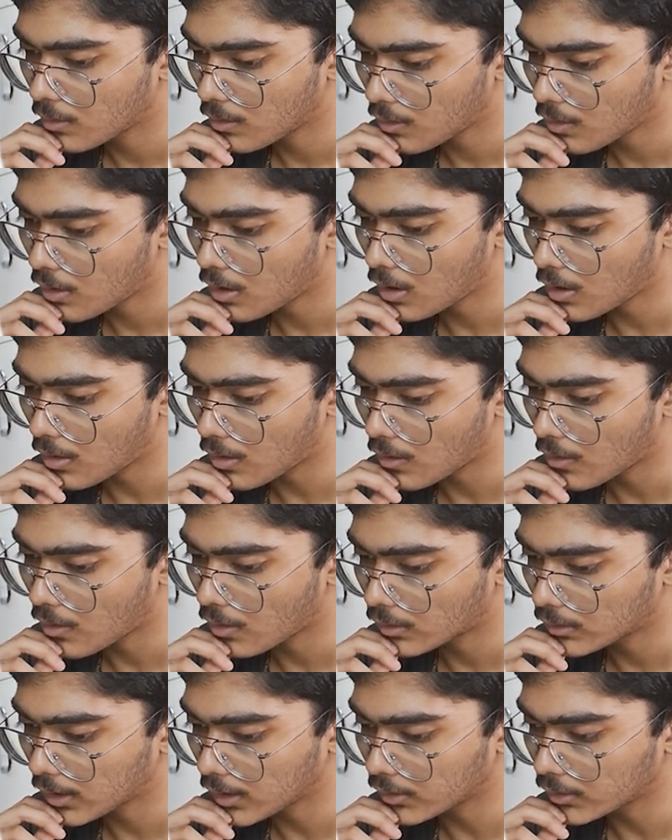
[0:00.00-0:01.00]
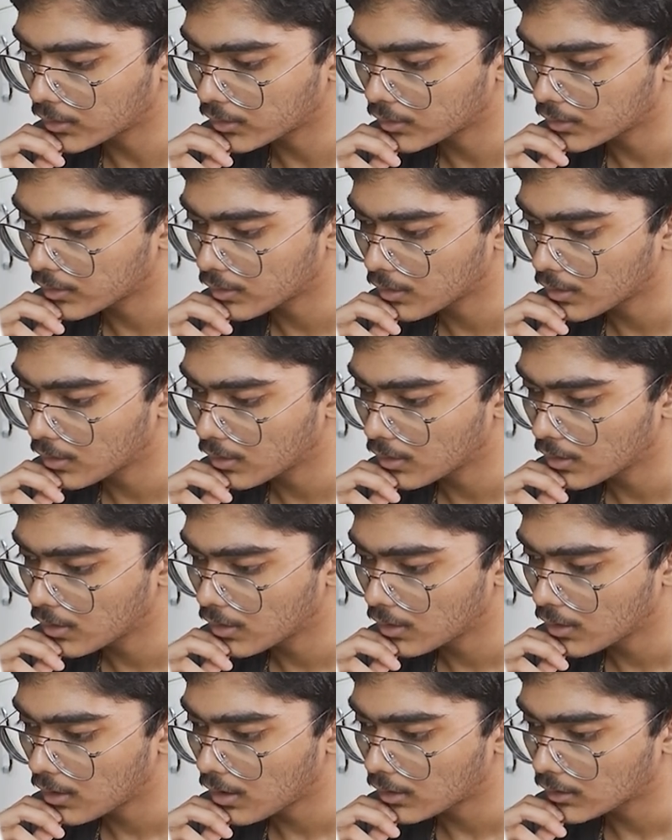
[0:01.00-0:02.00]
Huh. Nice.
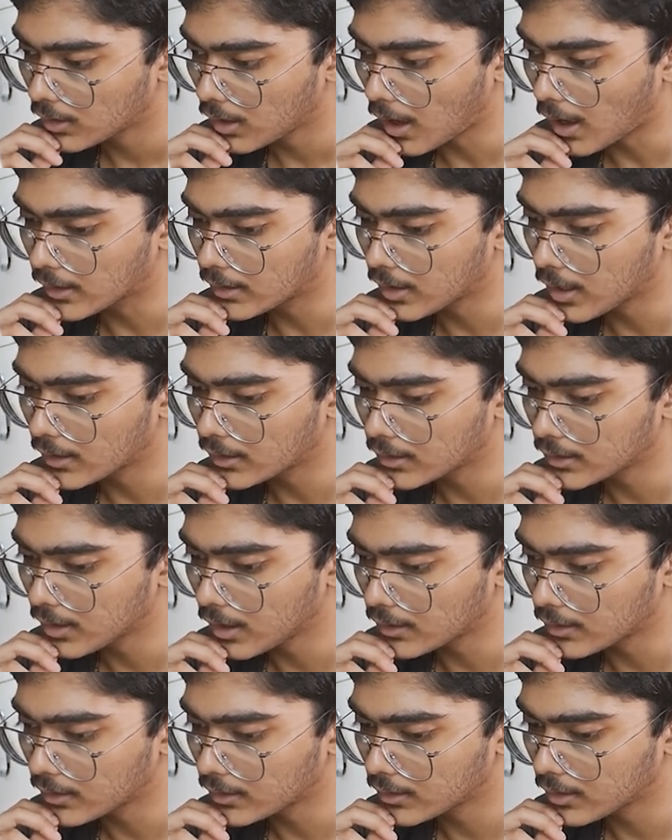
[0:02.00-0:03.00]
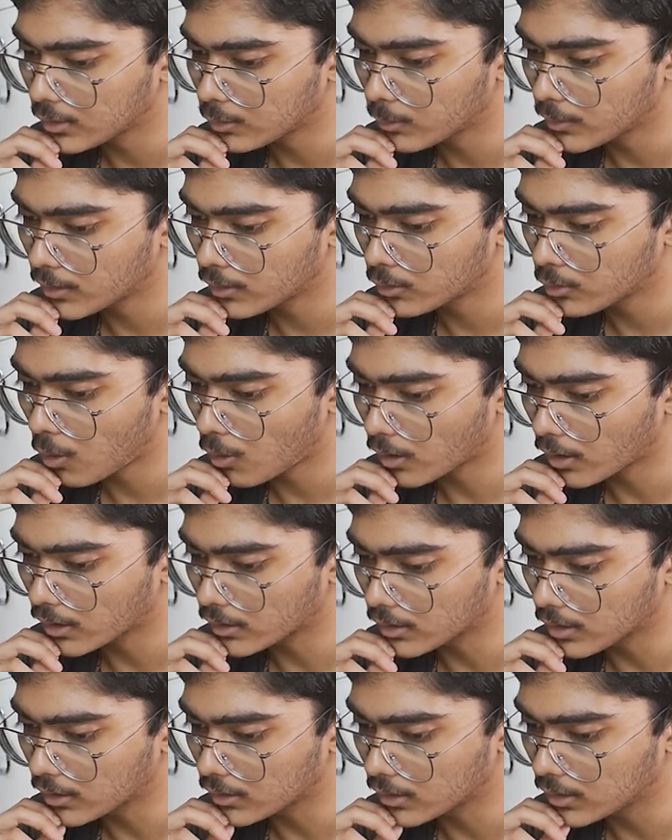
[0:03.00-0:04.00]
I think this one is talking.
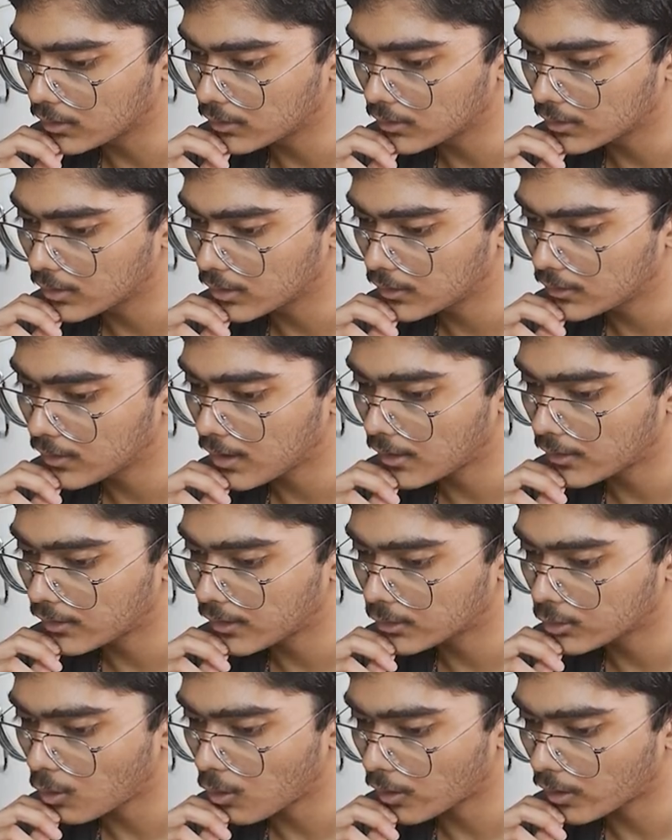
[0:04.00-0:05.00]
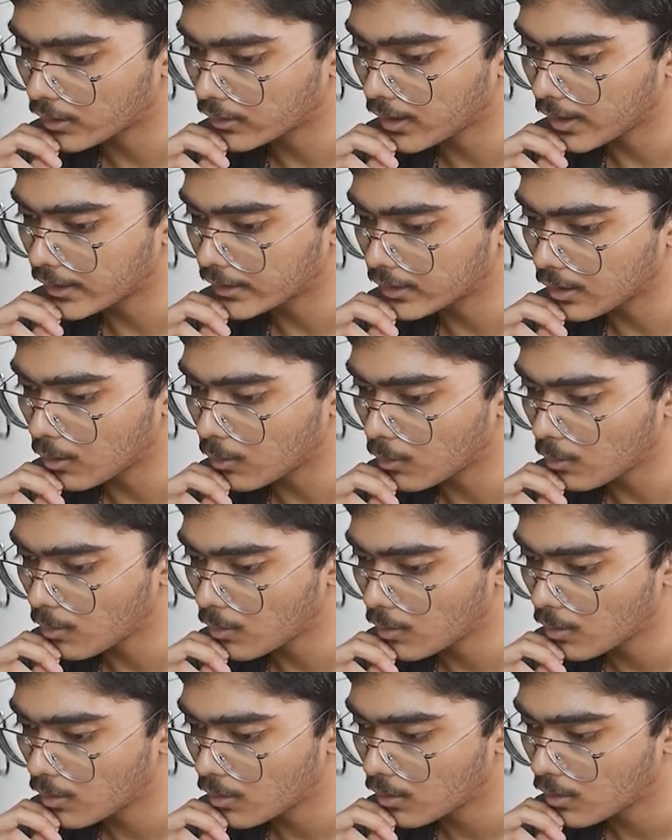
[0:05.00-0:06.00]
These guys are talking right now.
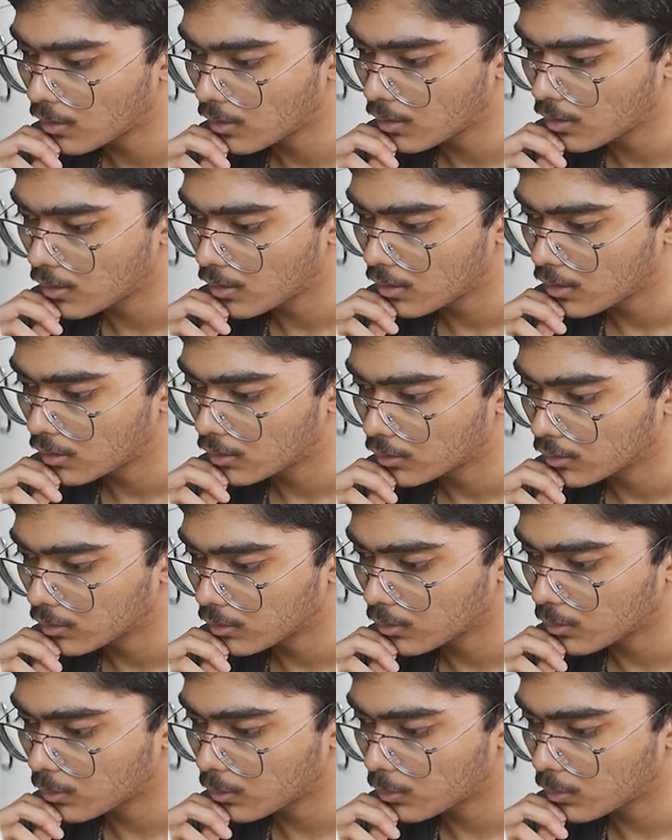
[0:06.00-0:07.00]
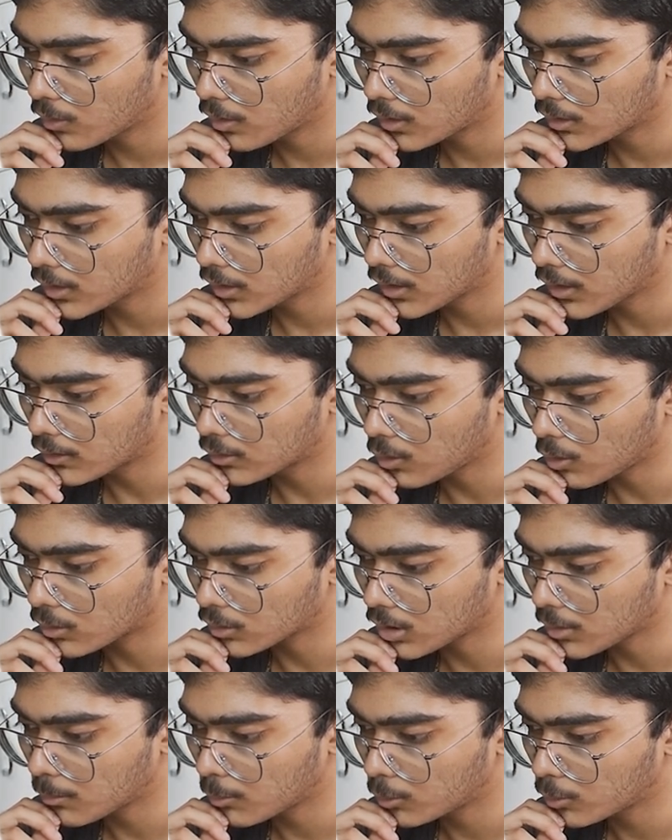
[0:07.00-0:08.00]
So I think
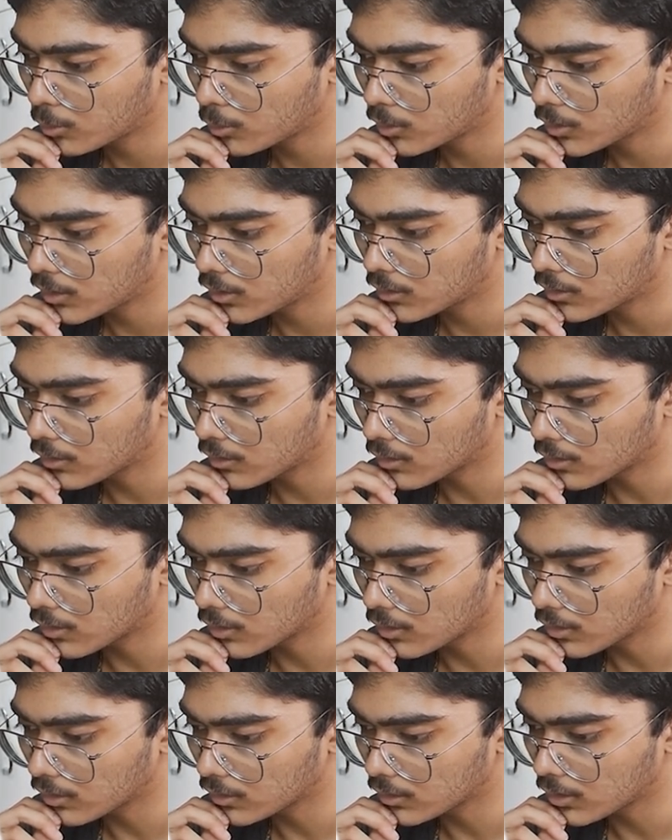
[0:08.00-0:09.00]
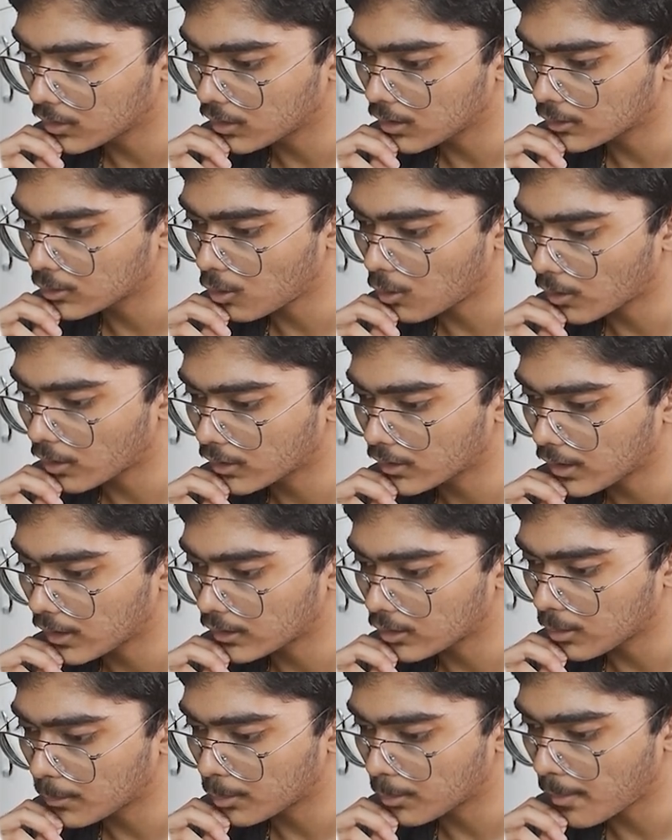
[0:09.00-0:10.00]
Dr. Bolole's dental clinic. They are talking right
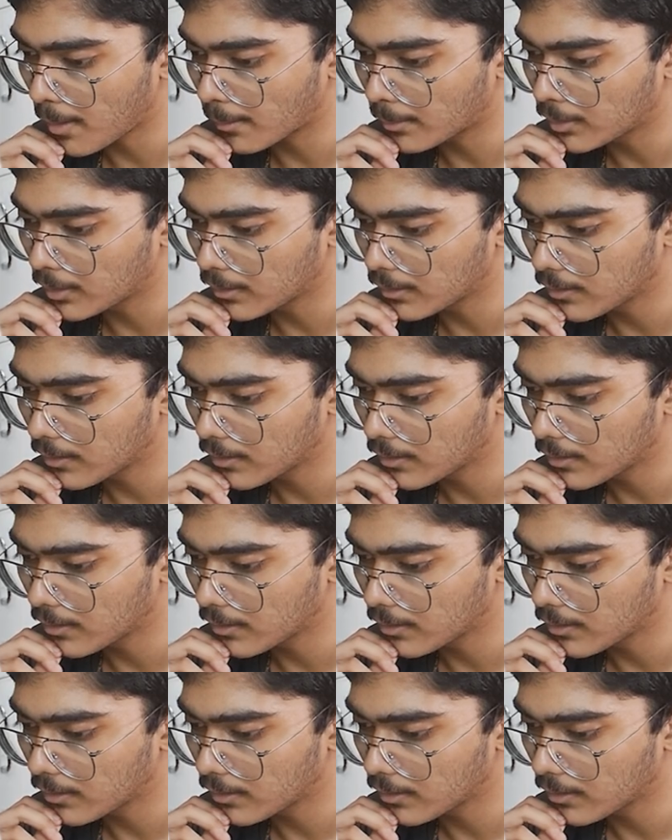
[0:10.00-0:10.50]
now, probably.